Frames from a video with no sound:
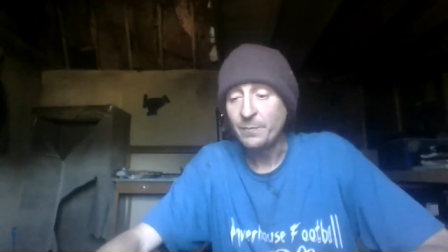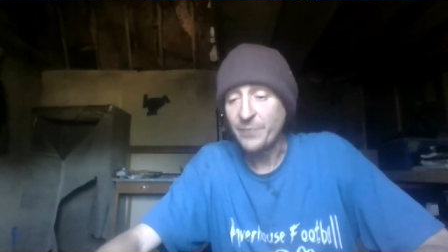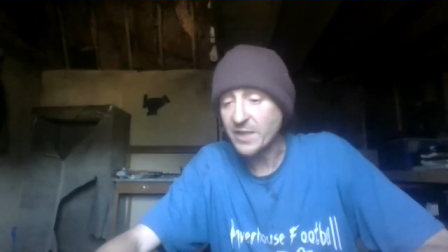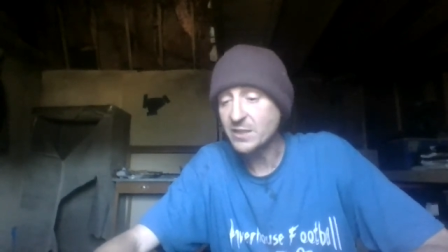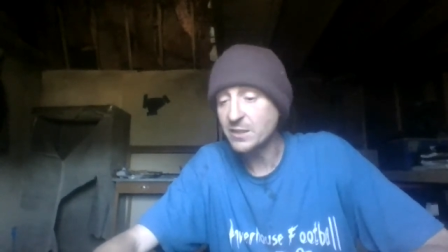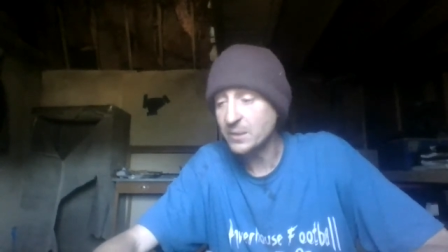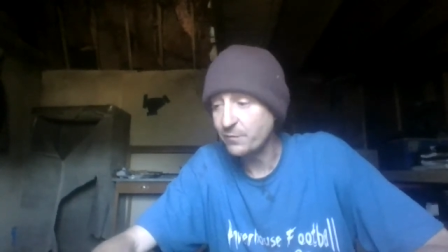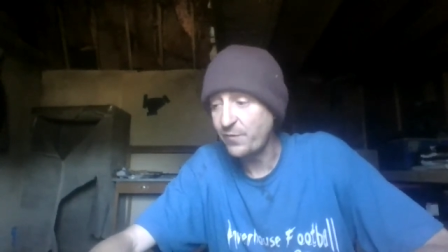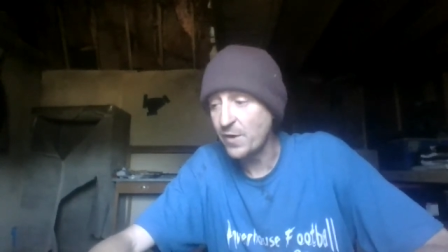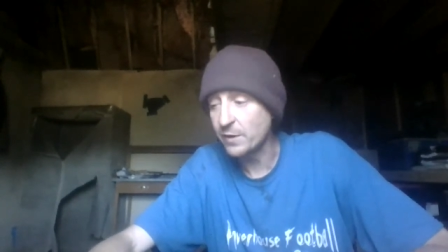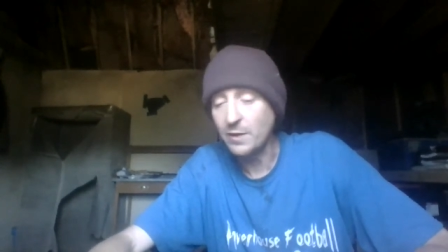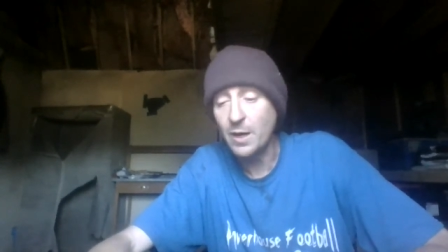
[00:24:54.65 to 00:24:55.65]
That's
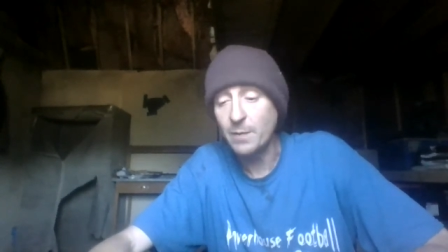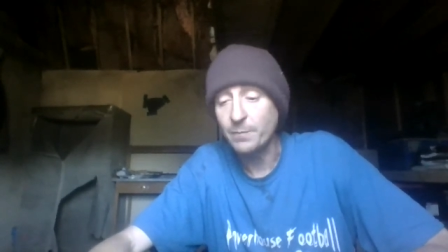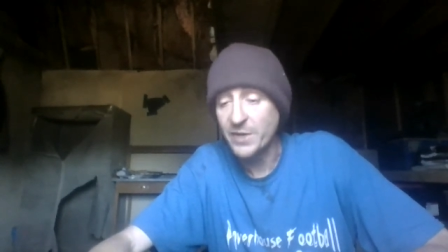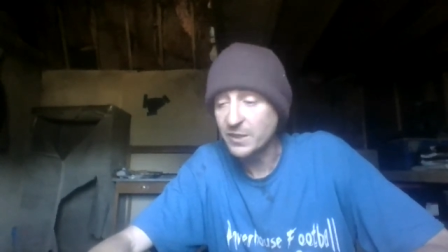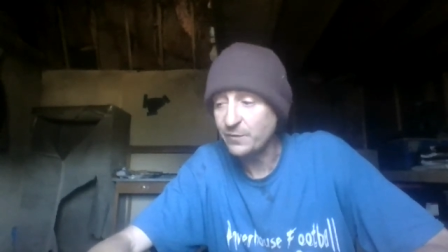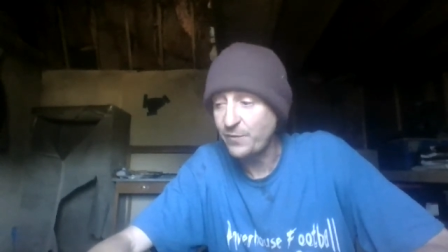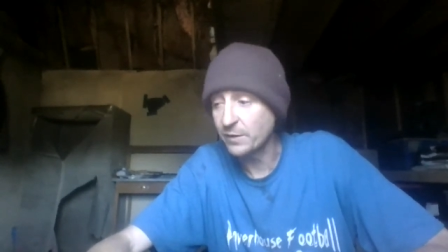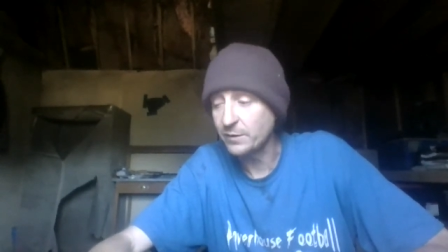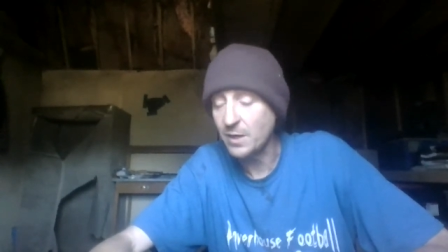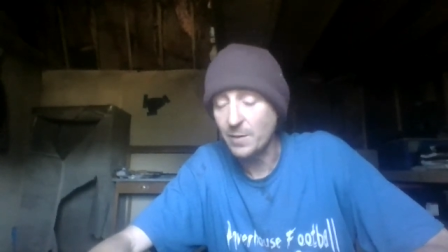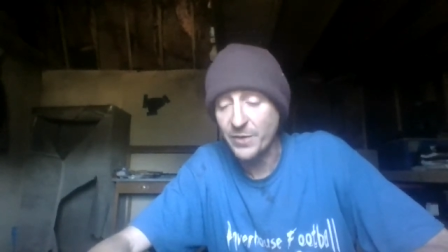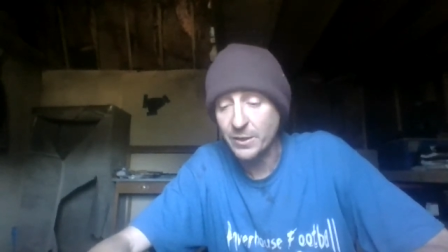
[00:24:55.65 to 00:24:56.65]
fucked up. That's
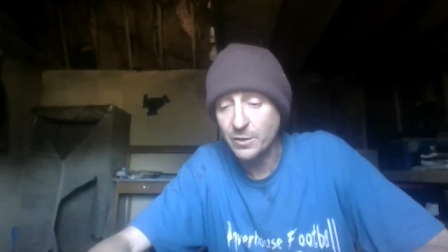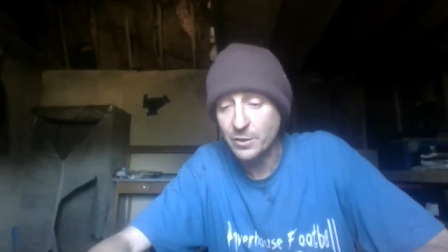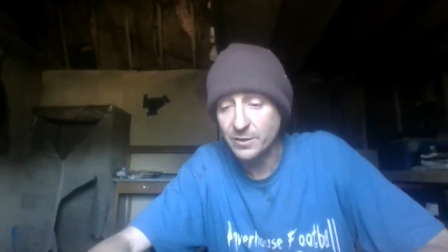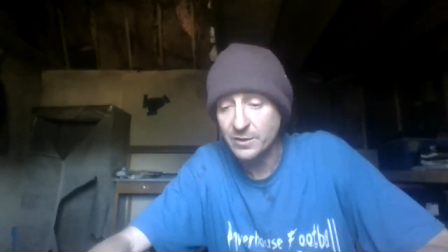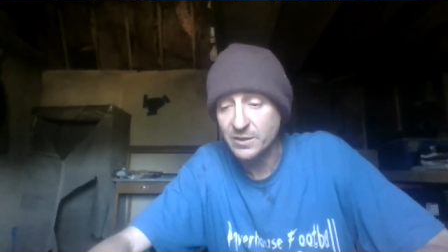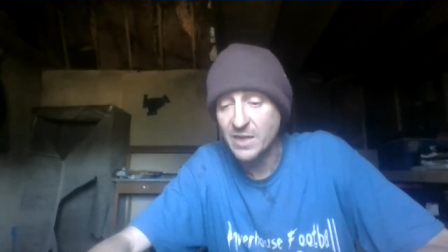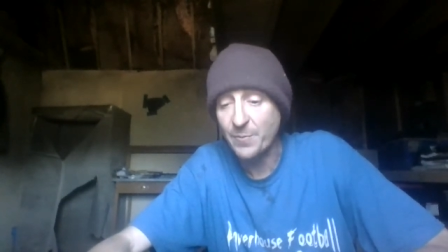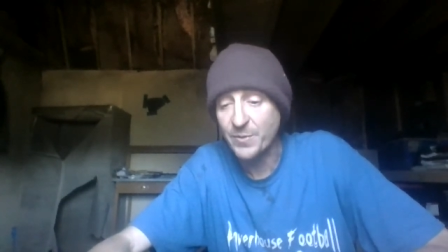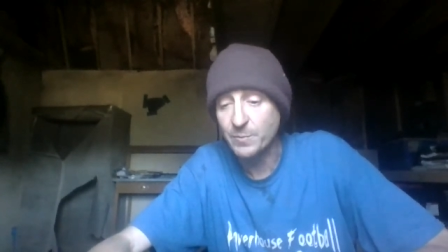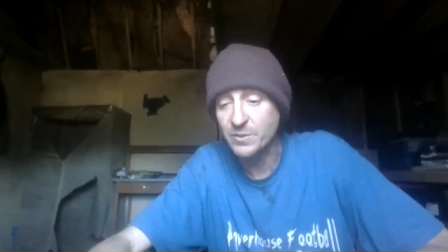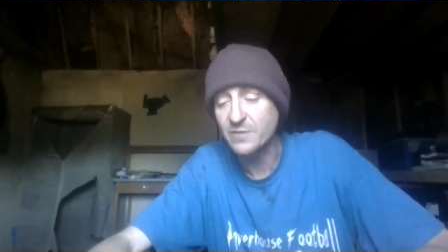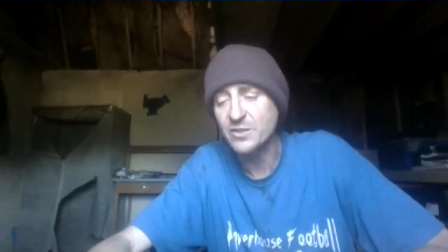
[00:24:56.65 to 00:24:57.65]
fucked up. They couldn't stop
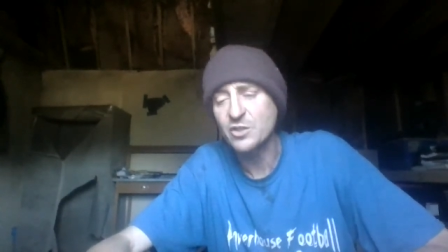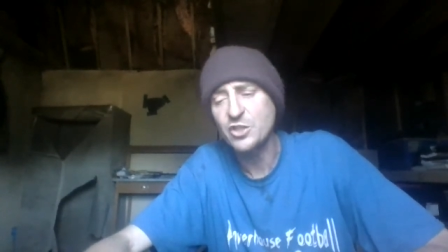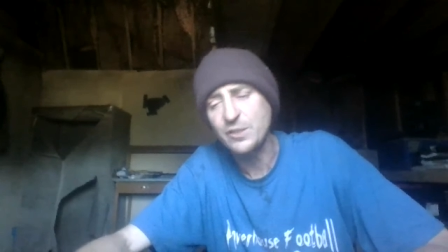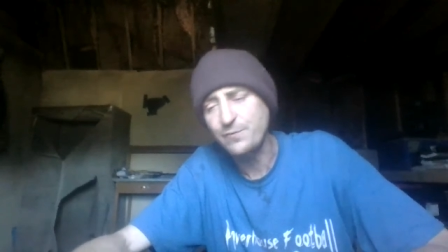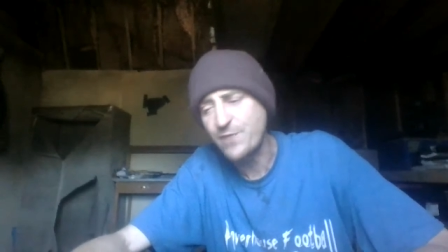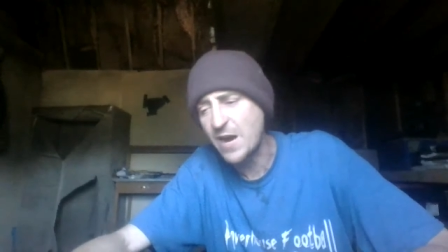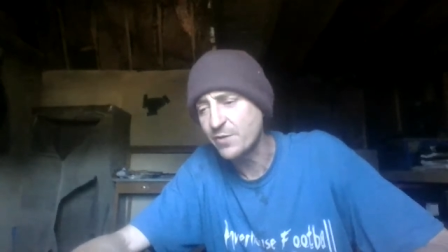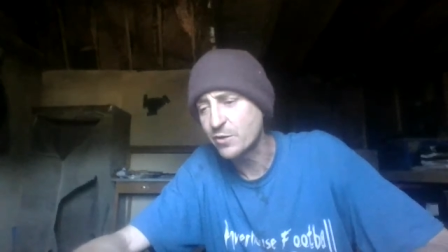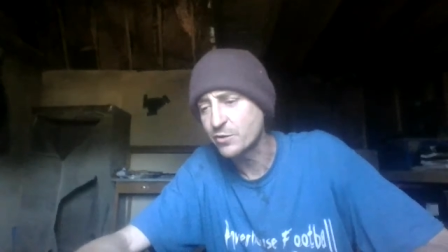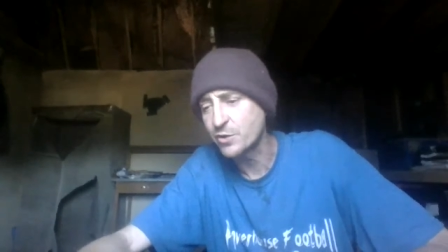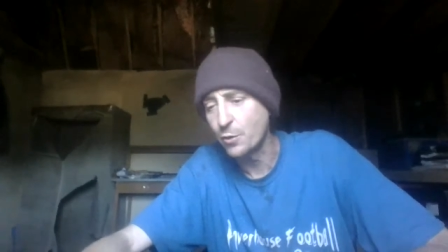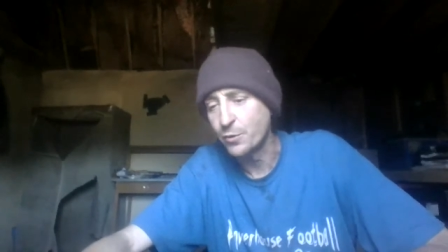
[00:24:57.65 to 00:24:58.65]
themselves, and she's five
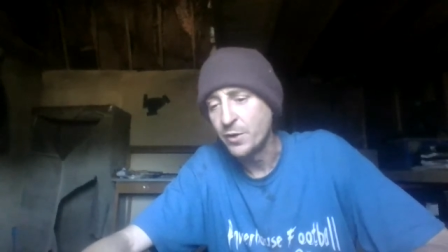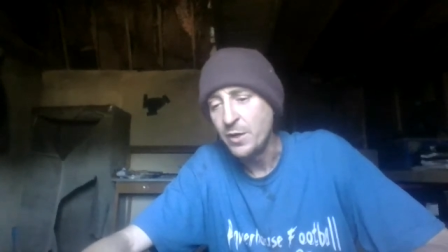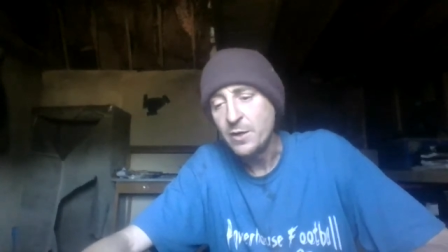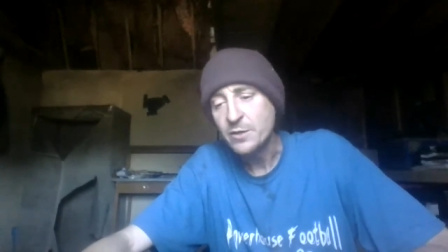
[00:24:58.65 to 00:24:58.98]
years old.